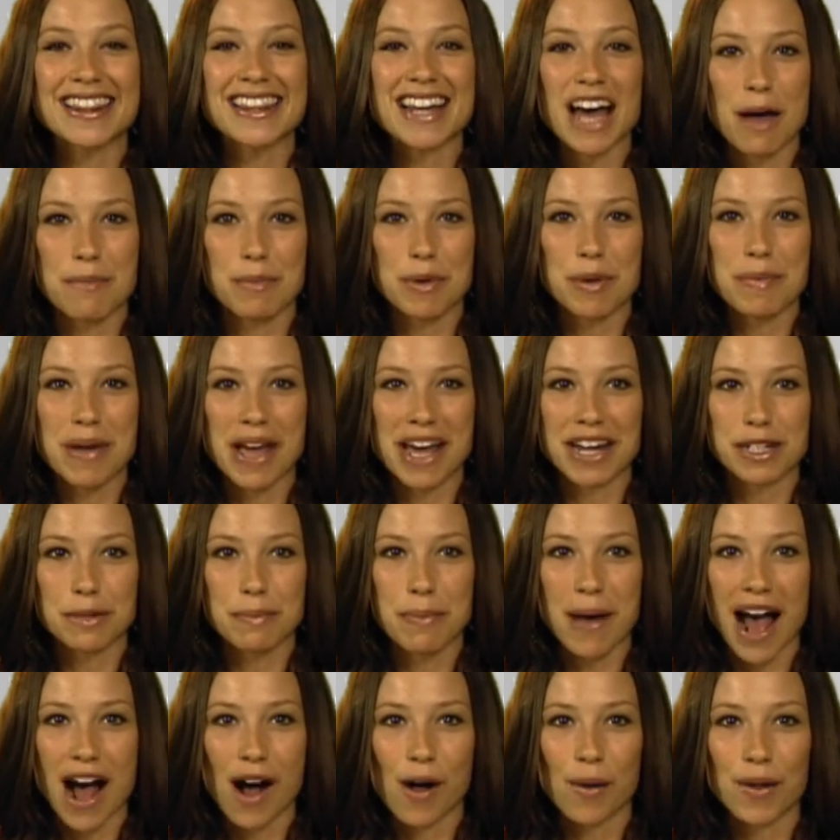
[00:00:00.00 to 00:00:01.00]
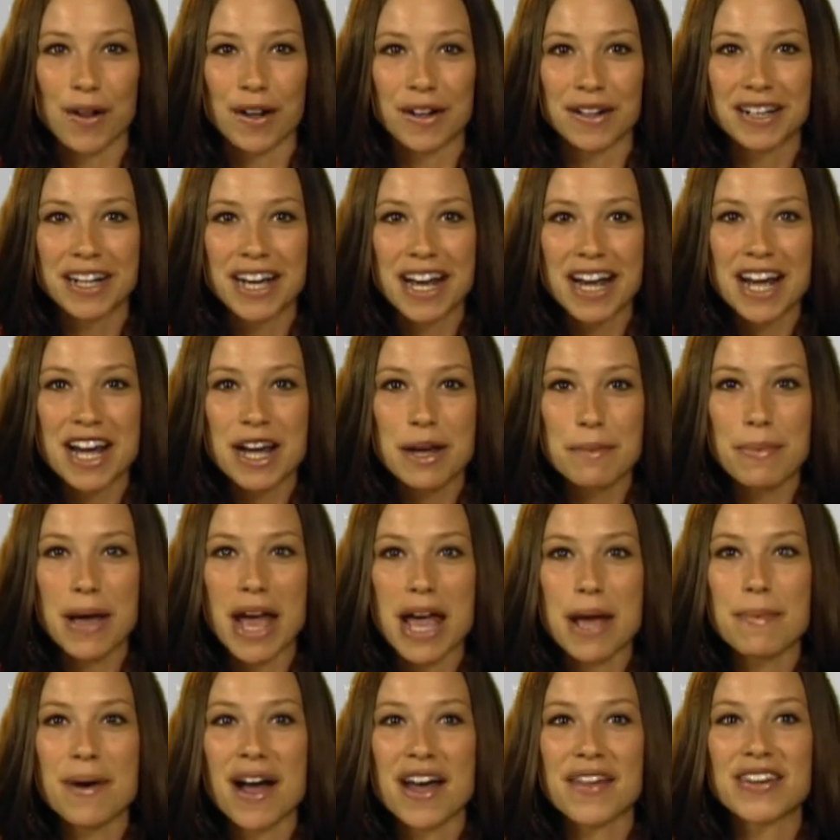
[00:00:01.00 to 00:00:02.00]
I'm Amanda Powell.
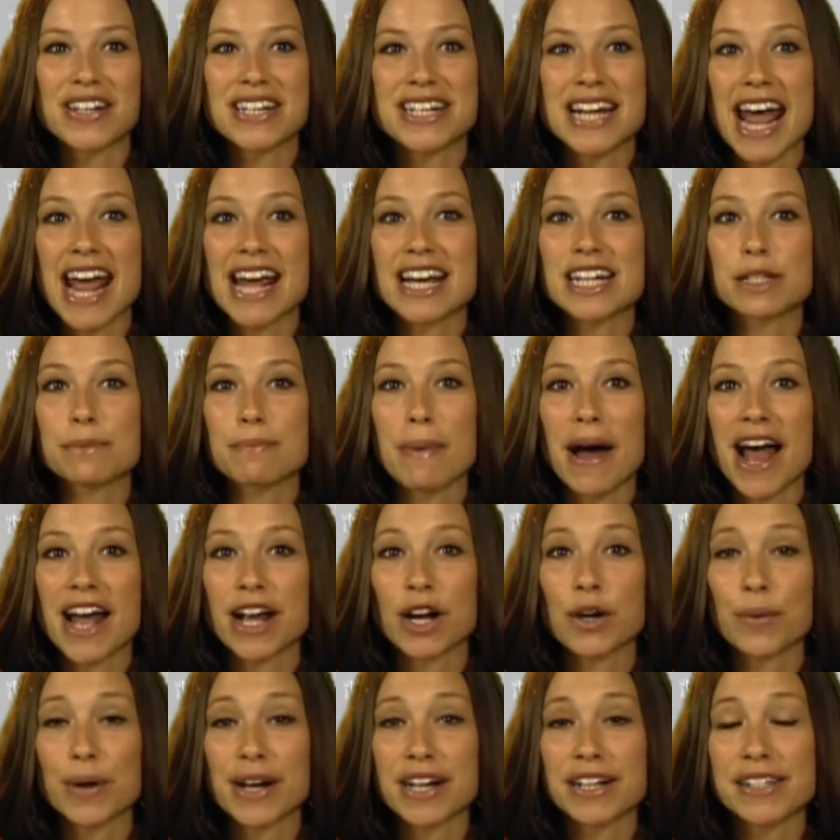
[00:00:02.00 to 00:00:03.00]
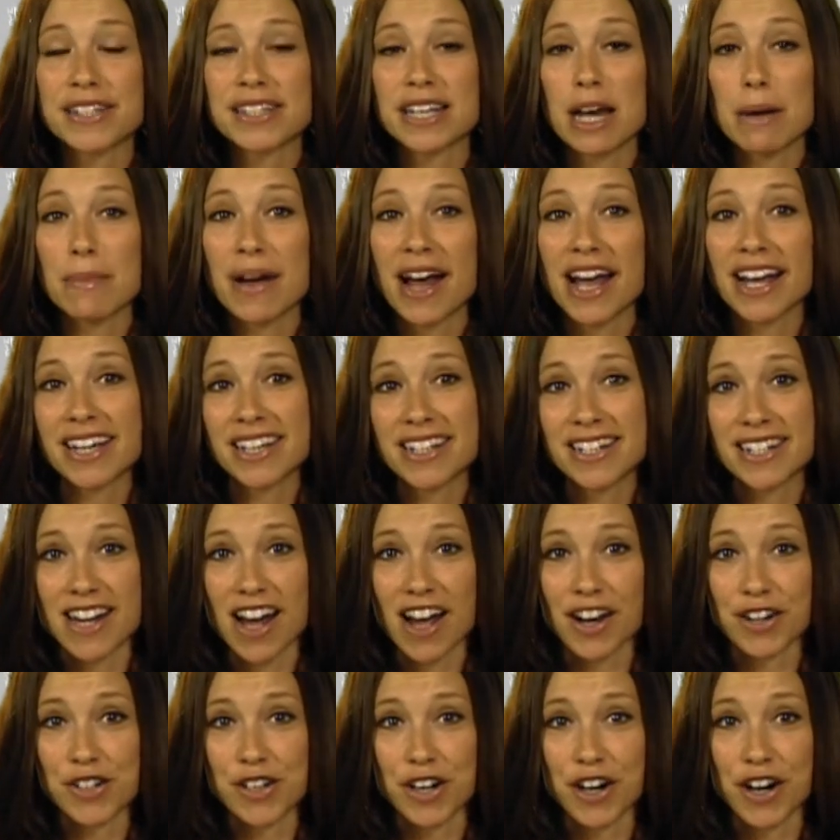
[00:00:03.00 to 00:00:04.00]
Pay by the Day is buying Grail
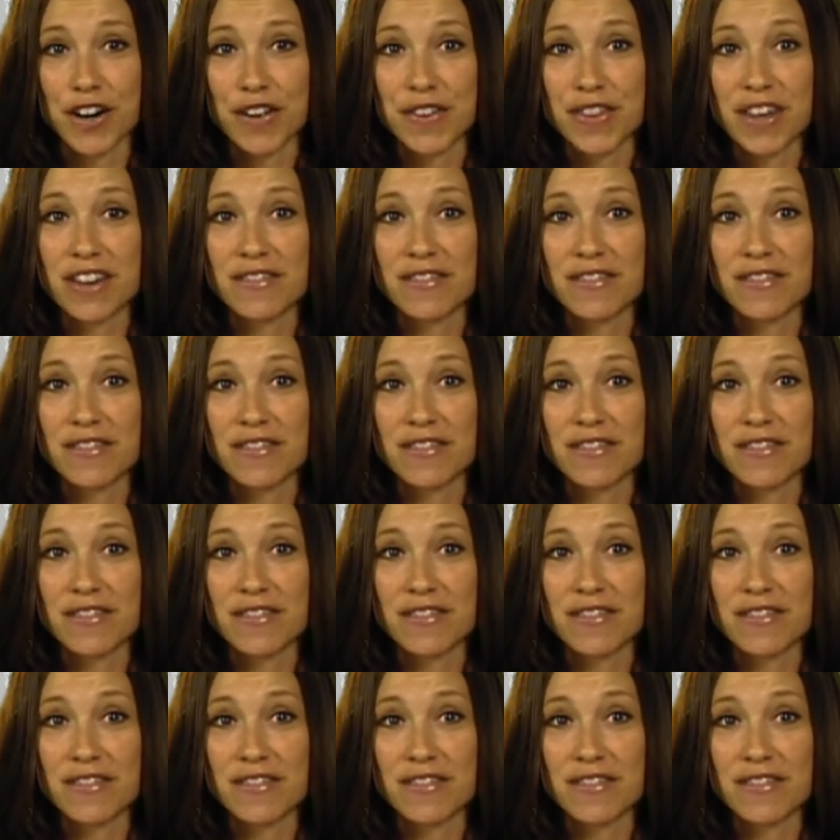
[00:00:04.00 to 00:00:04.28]
Semiconductor.